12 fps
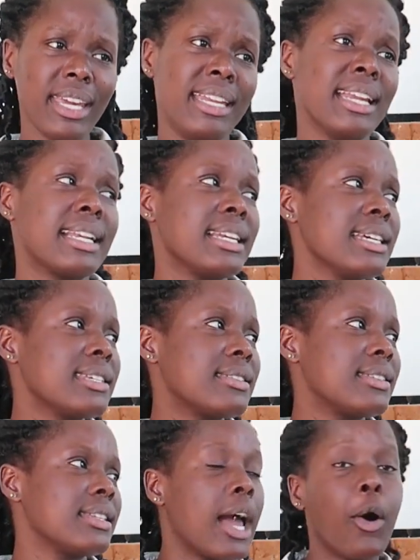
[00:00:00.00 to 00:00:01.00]
And at
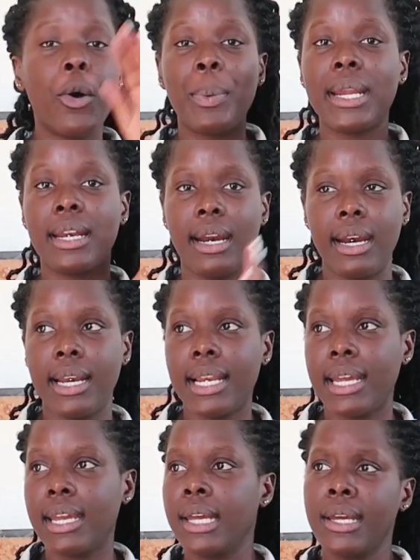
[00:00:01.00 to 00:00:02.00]
least they're open
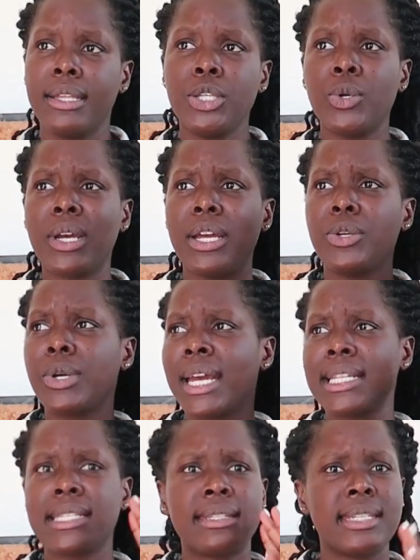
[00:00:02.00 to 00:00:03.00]
early. You
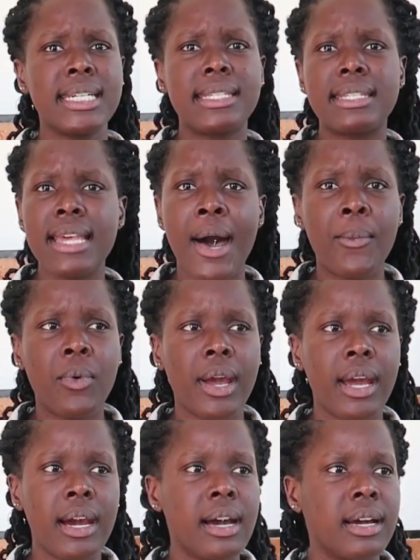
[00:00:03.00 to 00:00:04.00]
can sit
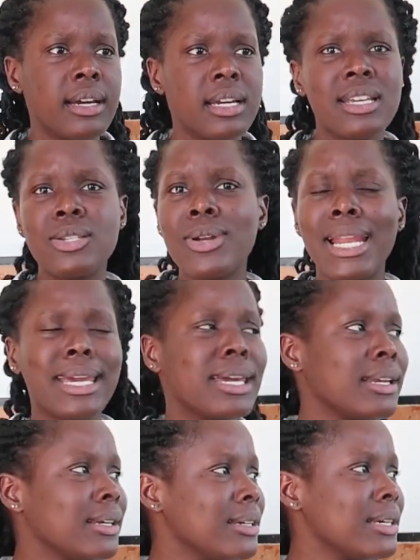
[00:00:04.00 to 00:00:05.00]
somewhere. It's not like
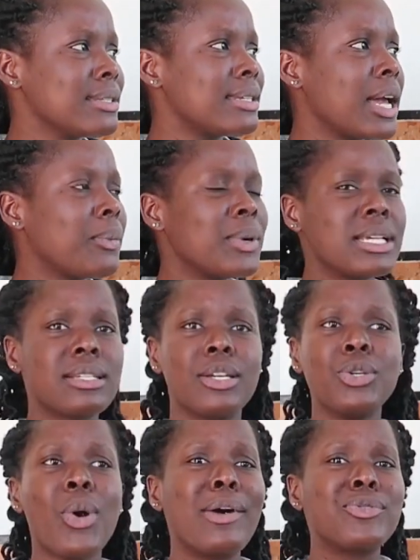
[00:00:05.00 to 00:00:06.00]
in Cyprus
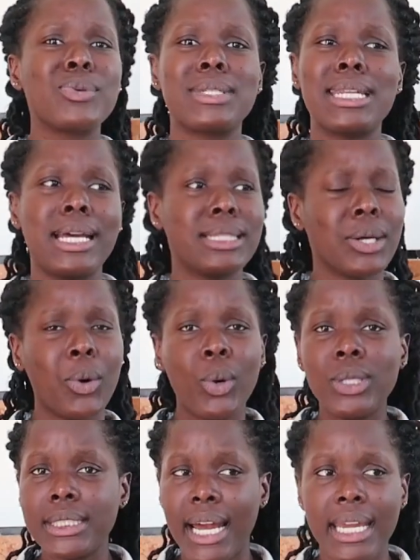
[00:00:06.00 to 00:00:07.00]
you have to stand the
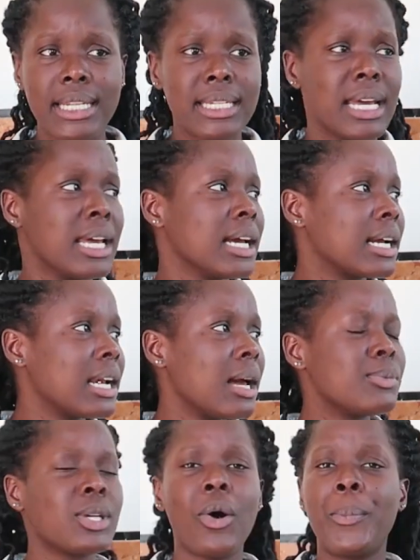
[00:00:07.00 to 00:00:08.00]
whole night.
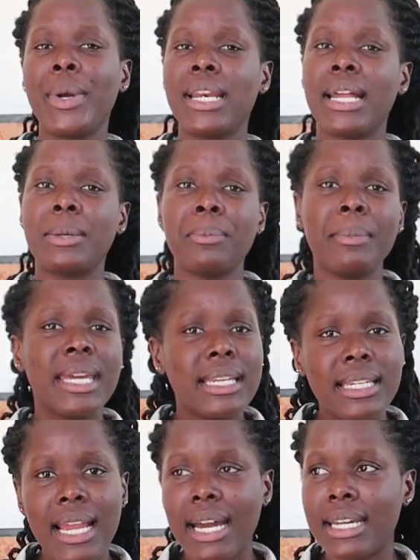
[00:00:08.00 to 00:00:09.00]
Clubs are open at
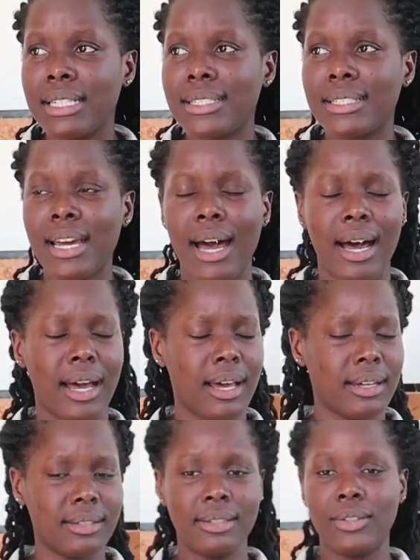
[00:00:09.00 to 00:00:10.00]
midnight.
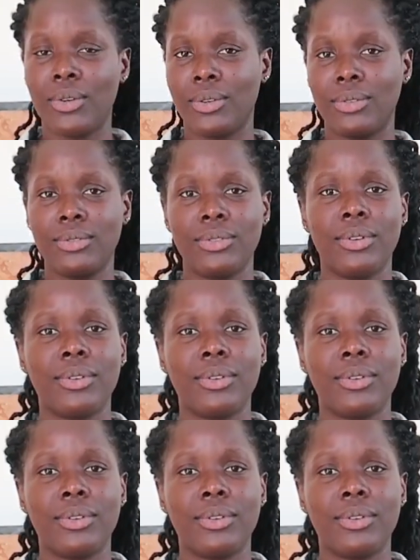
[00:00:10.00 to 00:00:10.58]
No.